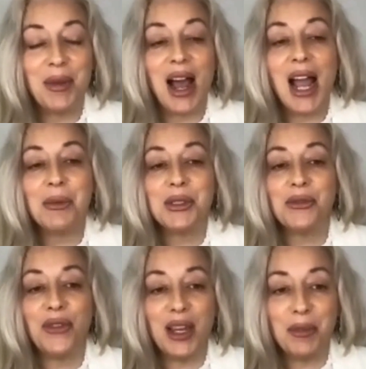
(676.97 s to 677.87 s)
but I
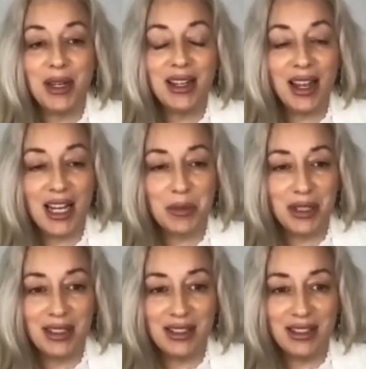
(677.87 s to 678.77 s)
was vaping
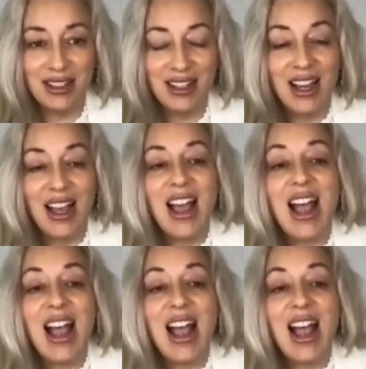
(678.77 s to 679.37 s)
cannabis mm-hmm.